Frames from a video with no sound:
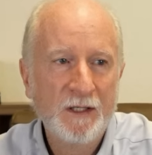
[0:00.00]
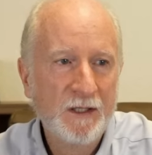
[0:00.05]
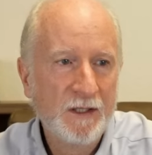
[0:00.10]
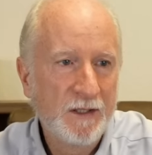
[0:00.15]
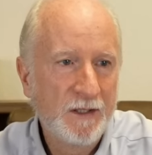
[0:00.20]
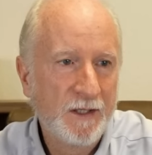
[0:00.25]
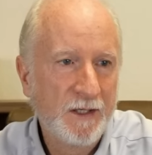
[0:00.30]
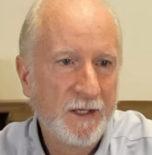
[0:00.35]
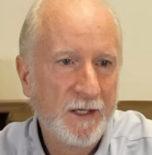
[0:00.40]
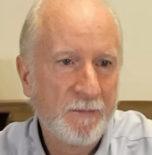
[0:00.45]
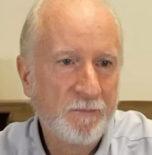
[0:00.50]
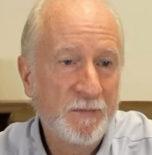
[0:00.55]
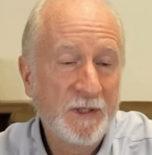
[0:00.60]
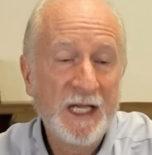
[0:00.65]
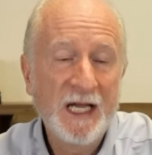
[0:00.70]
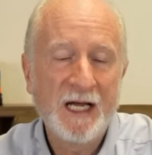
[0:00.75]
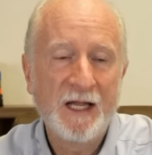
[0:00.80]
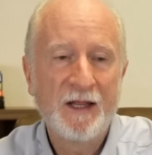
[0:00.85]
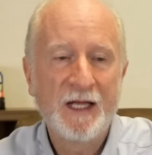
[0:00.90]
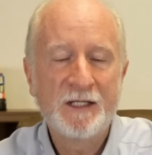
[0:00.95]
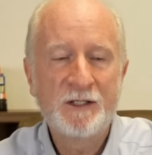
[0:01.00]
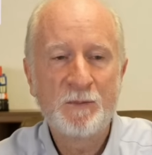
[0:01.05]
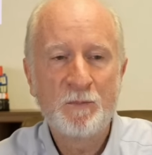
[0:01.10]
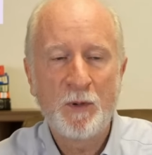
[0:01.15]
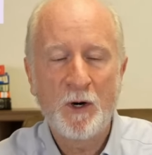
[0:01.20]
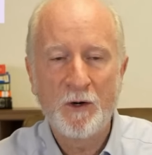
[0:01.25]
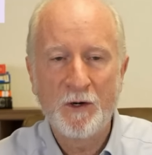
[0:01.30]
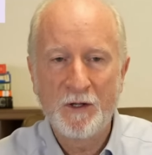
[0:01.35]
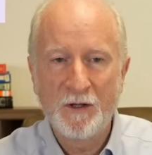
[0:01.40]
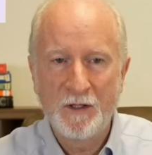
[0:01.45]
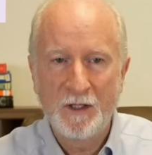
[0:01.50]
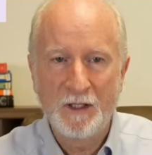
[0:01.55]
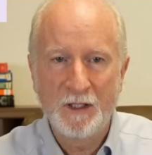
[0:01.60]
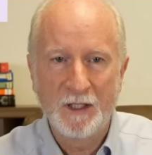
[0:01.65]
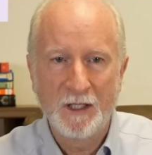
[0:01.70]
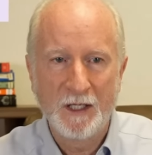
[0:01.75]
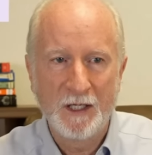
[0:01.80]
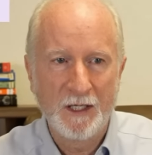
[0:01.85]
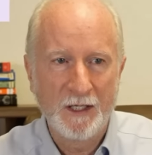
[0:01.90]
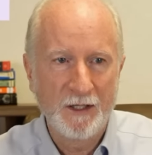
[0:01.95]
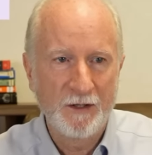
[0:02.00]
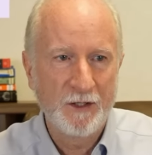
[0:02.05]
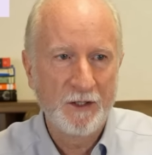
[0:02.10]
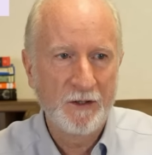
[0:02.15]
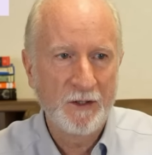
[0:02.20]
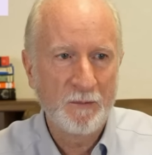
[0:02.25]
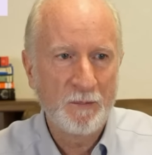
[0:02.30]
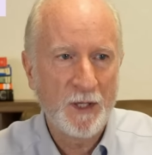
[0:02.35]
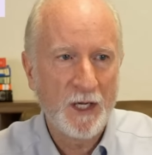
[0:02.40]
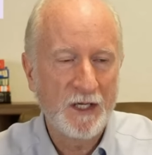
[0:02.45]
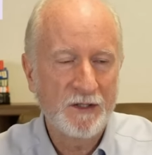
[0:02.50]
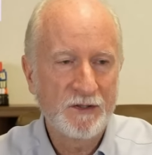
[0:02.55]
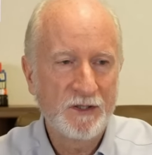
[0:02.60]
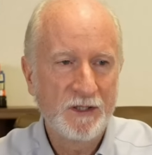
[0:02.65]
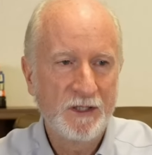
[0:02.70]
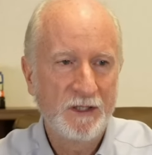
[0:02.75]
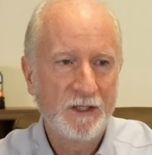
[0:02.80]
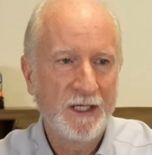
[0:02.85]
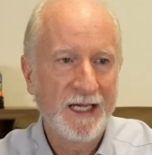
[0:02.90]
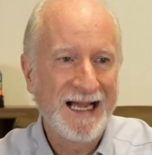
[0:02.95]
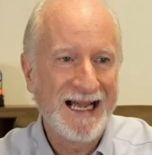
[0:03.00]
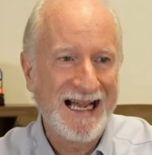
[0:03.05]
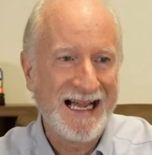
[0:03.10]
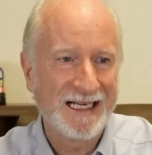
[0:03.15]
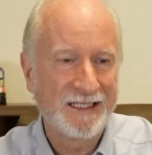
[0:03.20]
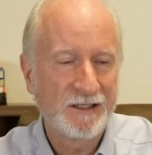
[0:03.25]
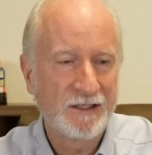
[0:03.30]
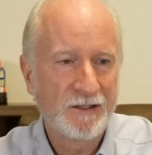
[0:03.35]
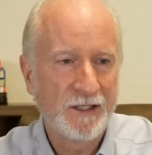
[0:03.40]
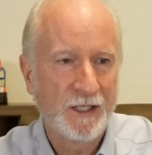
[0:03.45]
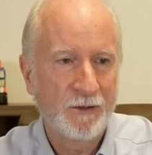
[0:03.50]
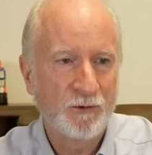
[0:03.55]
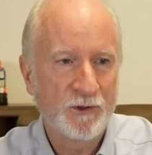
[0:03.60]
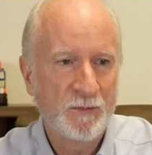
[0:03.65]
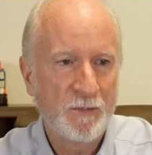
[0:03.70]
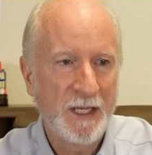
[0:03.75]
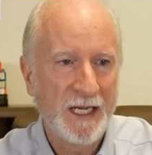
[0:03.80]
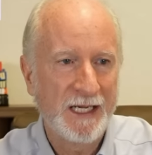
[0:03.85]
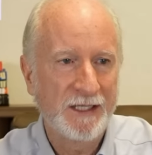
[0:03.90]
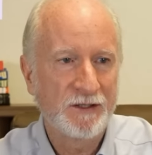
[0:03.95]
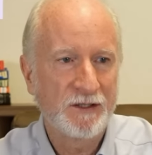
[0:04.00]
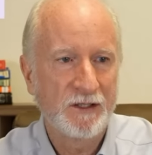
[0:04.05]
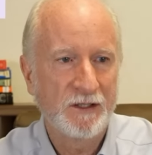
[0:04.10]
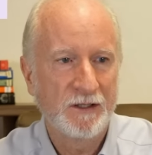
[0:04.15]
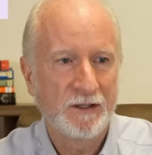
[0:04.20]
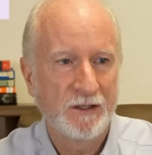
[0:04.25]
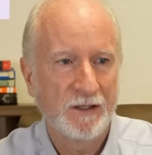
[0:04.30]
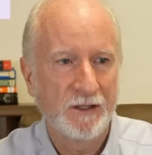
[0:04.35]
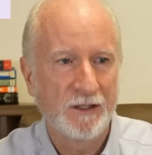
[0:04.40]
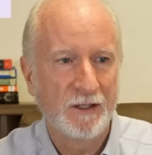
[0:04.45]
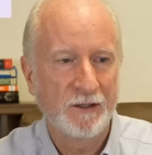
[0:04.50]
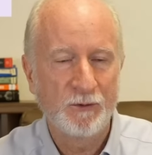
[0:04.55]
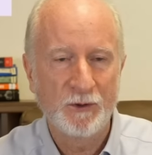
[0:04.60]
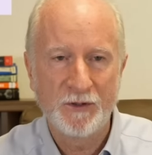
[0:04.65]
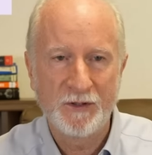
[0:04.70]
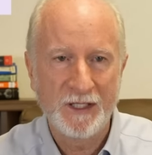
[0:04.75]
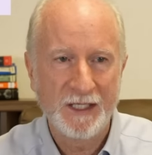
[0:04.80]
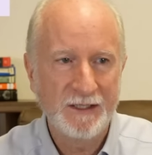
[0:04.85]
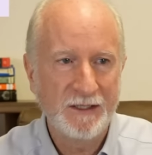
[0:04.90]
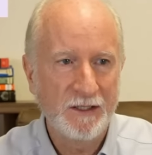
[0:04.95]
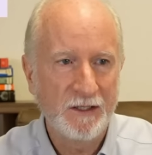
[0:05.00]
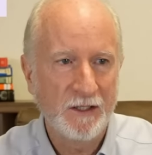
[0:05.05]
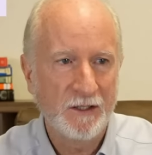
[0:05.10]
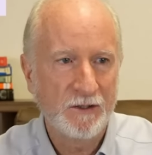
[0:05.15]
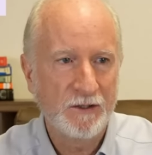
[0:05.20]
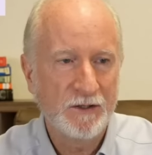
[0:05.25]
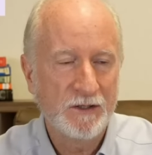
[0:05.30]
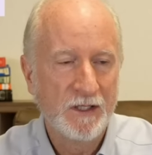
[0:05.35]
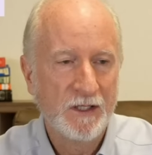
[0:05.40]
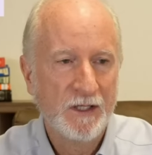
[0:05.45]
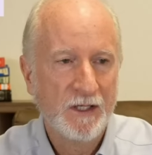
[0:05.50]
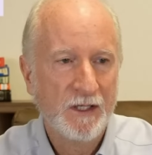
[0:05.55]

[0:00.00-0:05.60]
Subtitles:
That's part of the Posse Act that was passed in the 1800s.